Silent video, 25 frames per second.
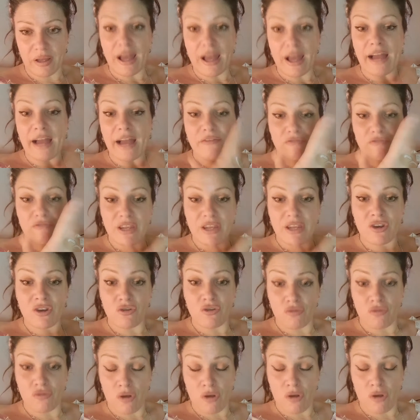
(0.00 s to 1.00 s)
I've
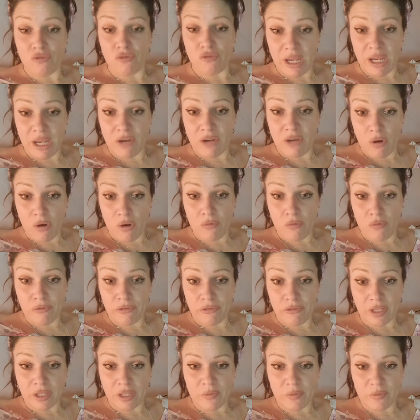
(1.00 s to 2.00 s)
regrown
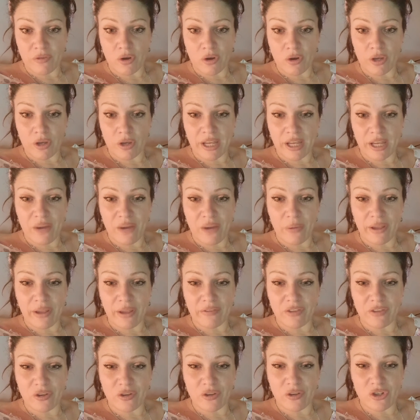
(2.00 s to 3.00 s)
things before. Can't wait
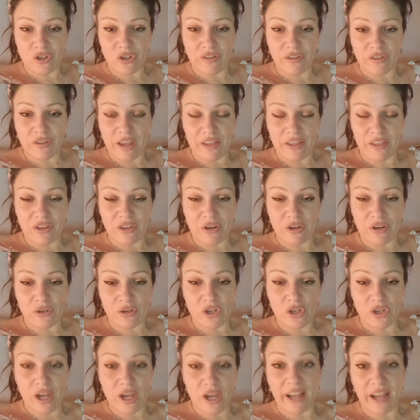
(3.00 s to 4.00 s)
for you to create the new
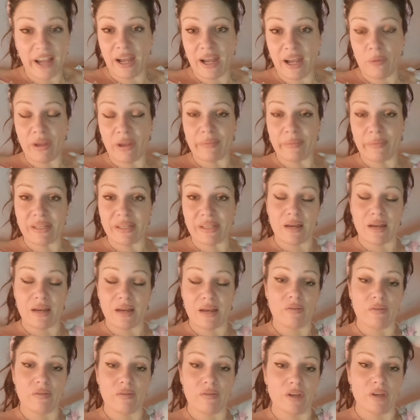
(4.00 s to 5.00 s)
ginger. Can't let me
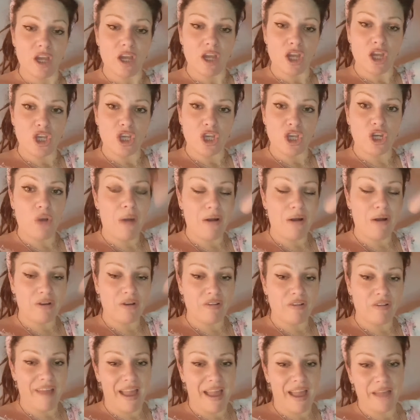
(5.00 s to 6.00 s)
off. You know how
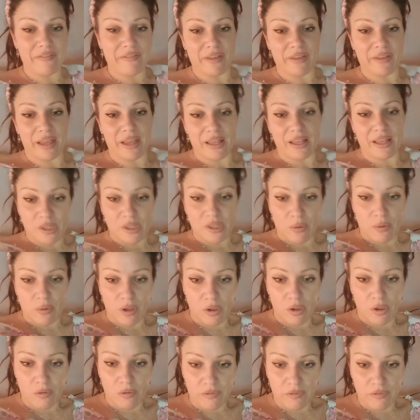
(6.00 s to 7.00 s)
creative I get, so I
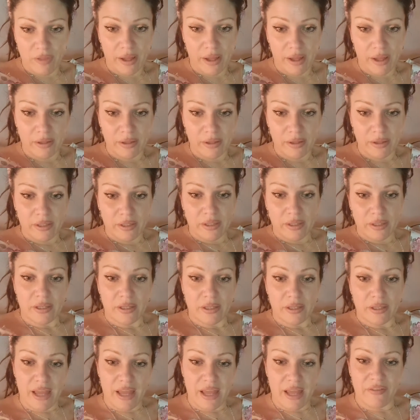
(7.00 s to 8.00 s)
love that.
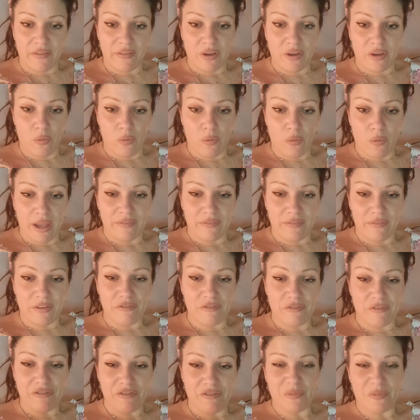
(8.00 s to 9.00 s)
Never waver
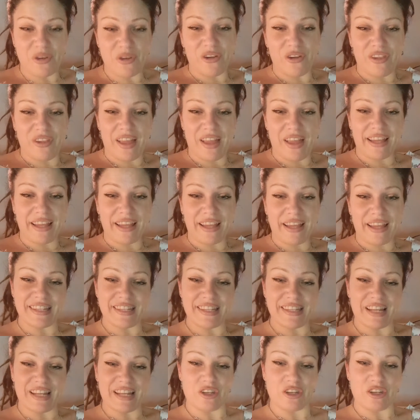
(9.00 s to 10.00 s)
from your light and
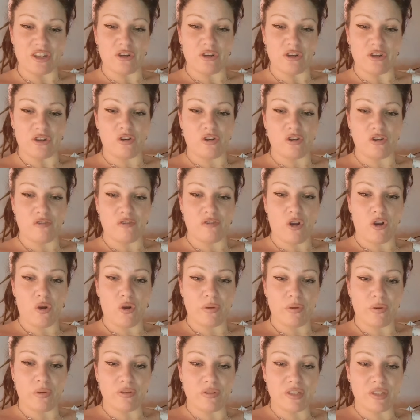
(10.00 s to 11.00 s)
stand in your truth, or
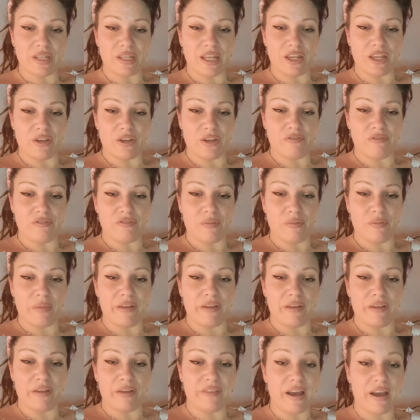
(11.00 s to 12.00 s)
we'll see you from
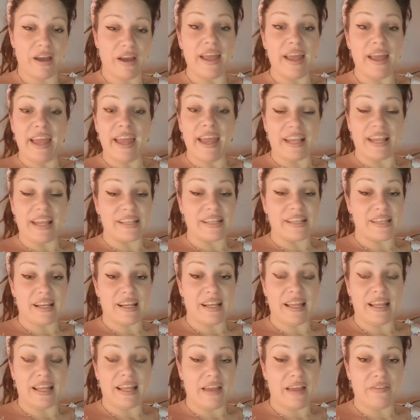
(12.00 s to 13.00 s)
afar.
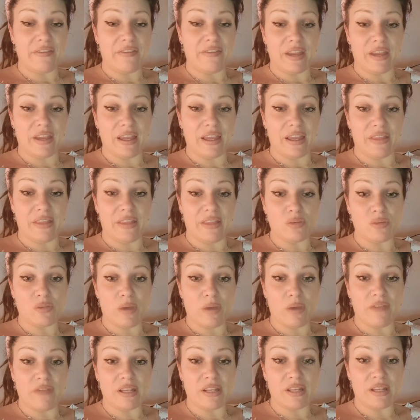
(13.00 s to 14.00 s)
Exactly, Effie, and that's why I've
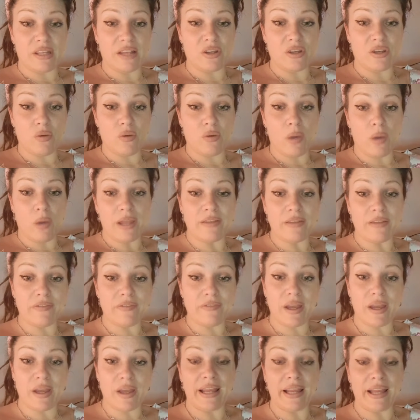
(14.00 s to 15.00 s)
said I don't
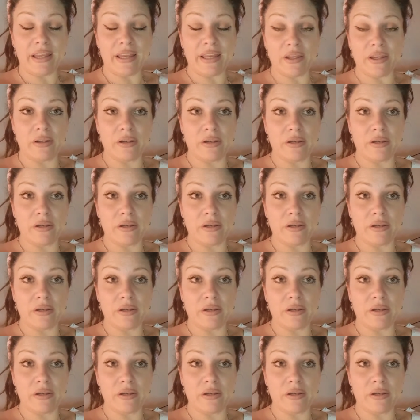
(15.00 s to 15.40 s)
waver. I can